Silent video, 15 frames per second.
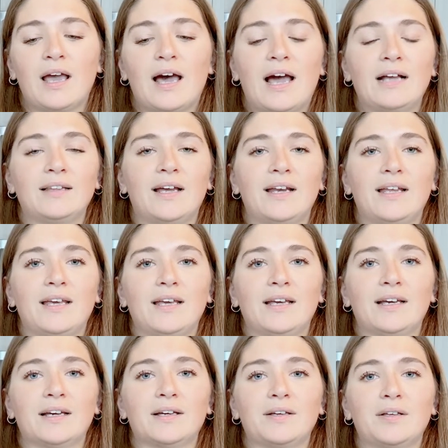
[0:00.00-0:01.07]

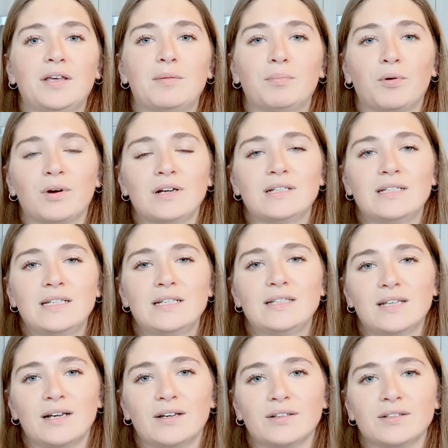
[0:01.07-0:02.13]
highlighting important
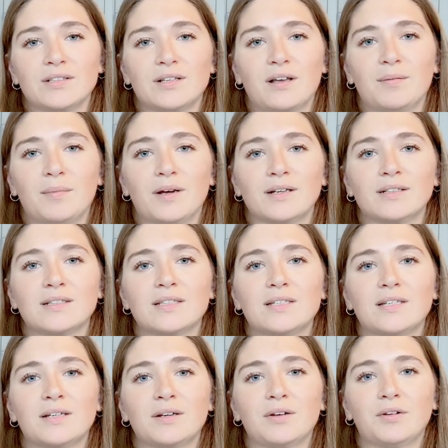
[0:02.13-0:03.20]
details
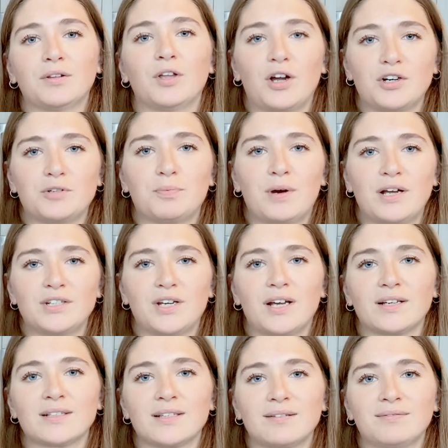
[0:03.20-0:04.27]
amongst large
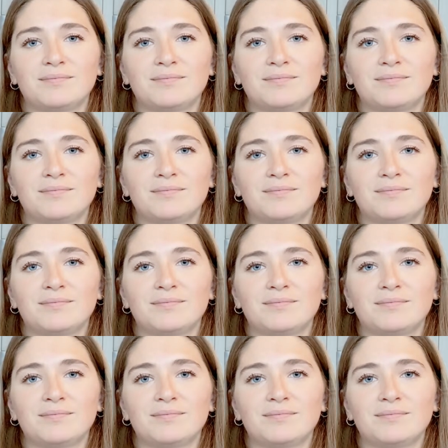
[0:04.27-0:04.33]
projects.